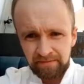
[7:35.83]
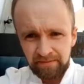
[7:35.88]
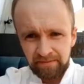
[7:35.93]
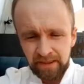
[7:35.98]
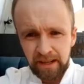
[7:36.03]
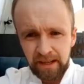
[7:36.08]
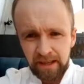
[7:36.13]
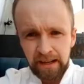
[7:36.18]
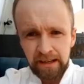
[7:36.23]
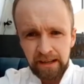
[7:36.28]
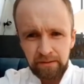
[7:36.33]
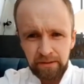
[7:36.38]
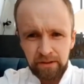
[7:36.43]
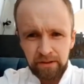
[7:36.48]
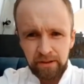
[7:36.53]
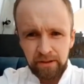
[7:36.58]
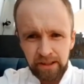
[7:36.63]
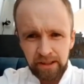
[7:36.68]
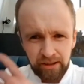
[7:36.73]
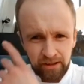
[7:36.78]
Aye, it'll be
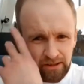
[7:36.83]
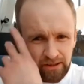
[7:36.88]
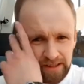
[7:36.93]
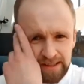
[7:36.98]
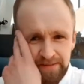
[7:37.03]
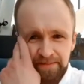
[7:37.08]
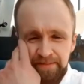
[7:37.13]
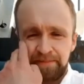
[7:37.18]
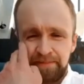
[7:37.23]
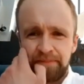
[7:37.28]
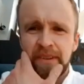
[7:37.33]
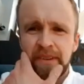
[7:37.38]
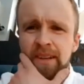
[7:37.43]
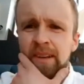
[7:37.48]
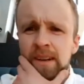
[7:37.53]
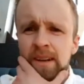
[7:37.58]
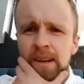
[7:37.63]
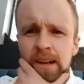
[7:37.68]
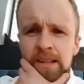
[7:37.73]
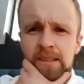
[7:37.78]
quite a lot, aye.
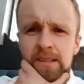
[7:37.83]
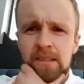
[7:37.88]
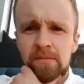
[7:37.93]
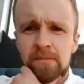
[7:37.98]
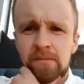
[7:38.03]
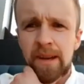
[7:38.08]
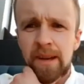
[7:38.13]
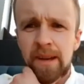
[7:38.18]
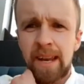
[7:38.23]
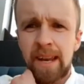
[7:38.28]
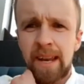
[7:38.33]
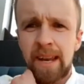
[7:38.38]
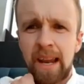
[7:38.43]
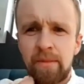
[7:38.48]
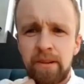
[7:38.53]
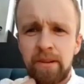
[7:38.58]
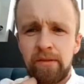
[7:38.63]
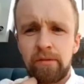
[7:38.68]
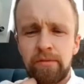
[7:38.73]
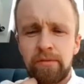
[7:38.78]
It's the main element
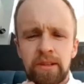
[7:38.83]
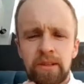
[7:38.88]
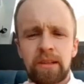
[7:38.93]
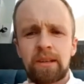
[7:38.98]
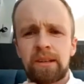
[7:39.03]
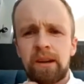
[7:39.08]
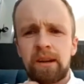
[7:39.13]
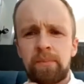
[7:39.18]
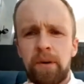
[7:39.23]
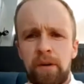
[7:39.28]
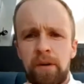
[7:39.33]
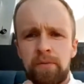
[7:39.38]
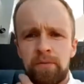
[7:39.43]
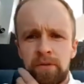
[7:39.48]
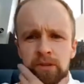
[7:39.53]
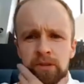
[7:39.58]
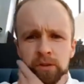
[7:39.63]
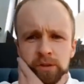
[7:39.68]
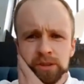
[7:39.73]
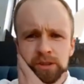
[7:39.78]
of it, really, you know, apart from the
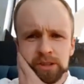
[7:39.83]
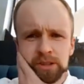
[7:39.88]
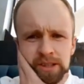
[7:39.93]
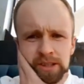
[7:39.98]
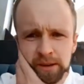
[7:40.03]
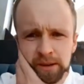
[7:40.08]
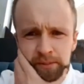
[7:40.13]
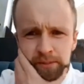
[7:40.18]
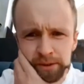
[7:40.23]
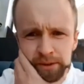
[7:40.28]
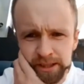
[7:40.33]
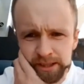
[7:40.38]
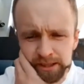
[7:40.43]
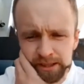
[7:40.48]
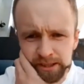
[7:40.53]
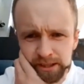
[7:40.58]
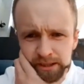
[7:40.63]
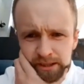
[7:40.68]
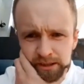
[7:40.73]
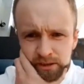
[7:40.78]
goat's cheese, like, but
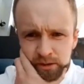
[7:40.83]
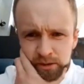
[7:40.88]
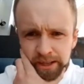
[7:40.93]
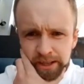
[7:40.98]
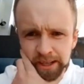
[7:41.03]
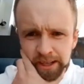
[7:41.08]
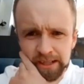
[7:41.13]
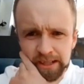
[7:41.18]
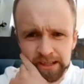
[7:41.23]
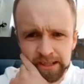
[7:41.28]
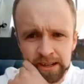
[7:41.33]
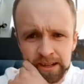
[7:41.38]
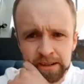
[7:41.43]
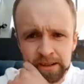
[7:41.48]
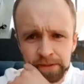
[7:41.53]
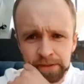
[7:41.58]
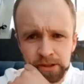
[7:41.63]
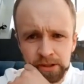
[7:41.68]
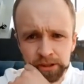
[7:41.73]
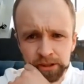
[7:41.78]
it's quite nice.
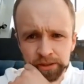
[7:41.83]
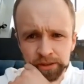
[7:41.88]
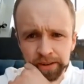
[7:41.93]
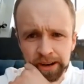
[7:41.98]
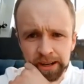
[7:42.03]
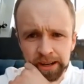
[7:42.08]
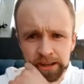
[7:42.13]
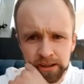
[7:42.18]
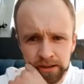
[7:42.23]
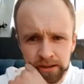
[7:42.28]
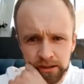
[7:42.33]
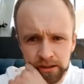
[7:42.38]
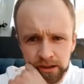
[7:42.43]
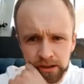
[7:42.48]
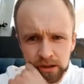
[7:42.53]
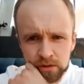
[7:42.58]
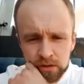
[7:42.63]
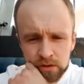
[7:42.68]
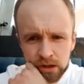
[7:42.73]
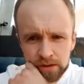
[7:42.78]
So, right,
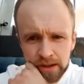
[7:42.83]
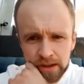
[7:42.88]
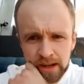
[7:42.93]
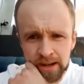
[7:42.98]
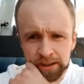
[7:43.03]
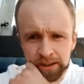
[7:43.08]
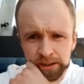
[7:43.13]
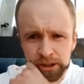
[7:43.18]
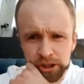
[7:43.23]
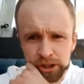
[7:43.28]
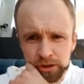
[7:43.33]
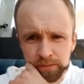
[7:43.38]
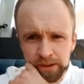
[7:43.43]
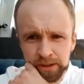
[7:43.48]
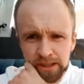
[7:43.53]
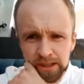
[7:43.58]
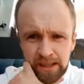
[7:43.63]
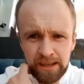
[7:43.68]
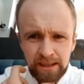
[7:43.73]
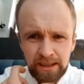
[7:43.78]
you've got you should be,
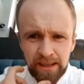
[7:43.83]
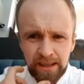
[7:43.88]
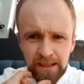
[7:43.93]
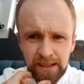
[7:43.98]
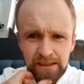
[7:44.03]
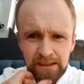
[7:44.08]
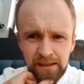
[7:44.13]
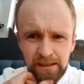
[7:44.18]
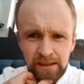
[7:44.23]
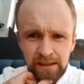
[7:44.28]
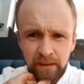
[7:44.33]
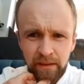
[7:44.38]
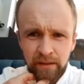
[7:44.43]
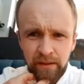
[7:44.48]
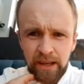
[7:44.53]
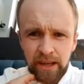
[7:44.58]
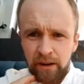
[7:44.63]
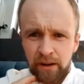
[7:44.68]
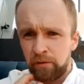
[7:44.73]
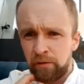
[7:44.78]
say if you
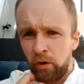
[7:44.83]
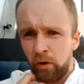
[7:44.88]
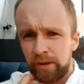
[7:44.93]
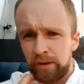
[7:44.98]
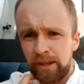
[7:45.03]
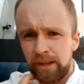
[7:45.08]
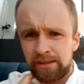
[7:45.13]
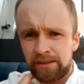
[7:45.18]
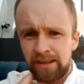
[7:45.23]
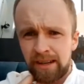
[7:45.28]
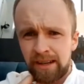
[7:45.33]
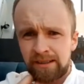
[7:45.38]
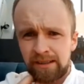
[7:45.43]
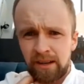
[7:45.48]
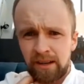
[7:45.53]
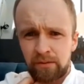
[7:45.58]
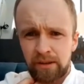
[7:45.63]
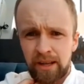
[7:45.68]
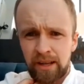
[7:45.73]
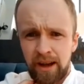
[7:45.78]
can get 14 slices
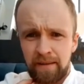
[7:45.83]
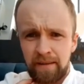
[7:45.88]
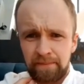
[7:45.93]
out of that.